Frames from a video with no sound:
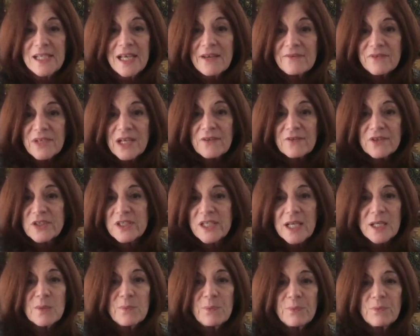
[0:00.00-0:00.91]
I've never
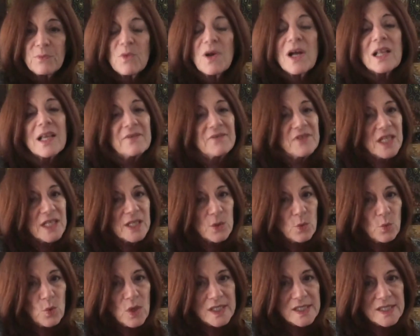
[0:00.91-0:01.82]
done it. Well, I've done it
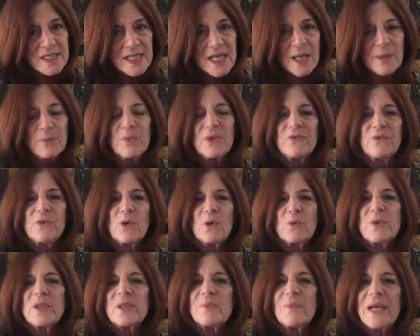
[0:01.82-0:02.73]
one time before
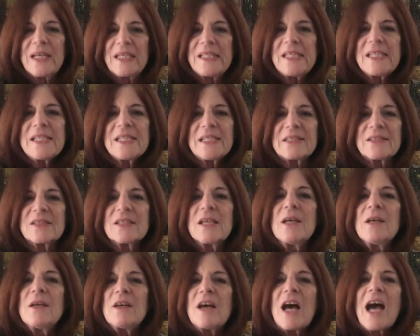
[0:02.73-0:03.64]
with my kids.
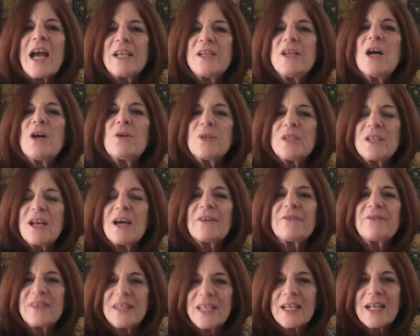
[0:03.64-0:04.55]
I know
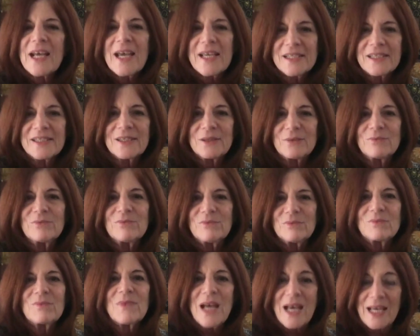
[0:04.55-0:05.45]
enough that I can
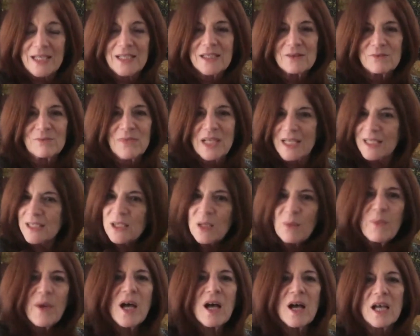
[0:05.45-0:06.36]
hit the
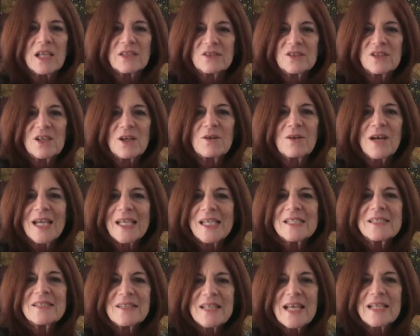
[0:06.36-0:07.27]
ball. So I
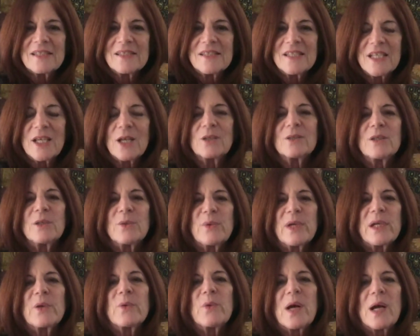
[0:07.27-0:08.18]
guess that's the only
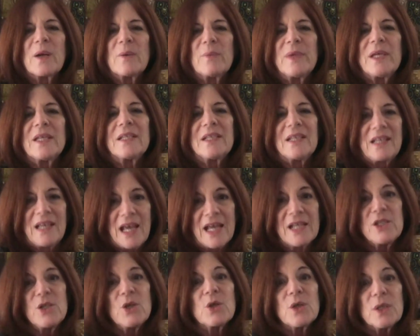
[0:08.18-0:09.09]
requirement,
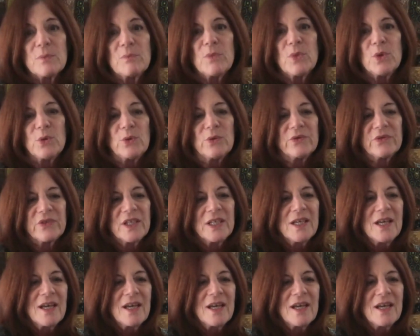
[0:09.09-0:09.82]
and you can move.